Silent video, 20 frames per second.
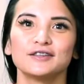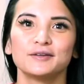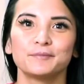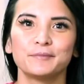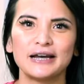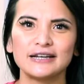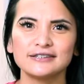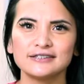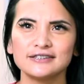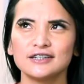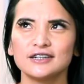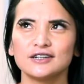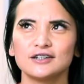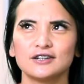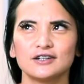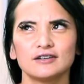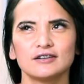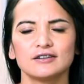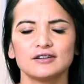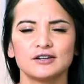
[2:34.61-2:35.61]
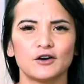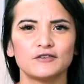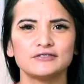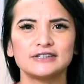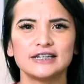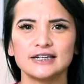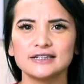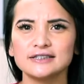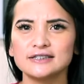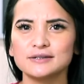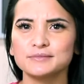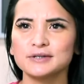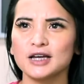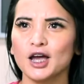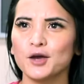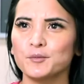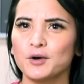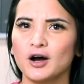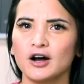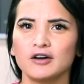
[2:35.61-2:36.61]
the past year, you know, I've taken some
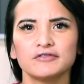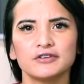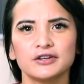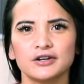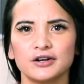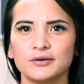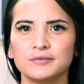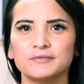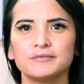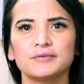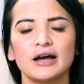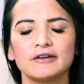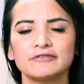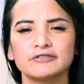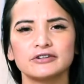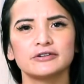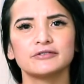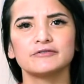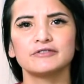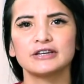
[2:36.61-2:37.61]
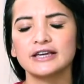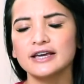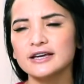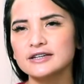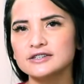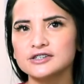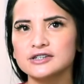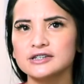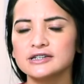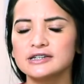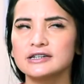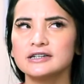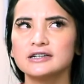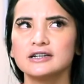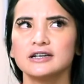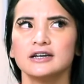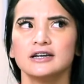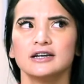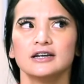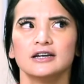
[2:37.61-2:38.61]
time off, you know, after a vacation.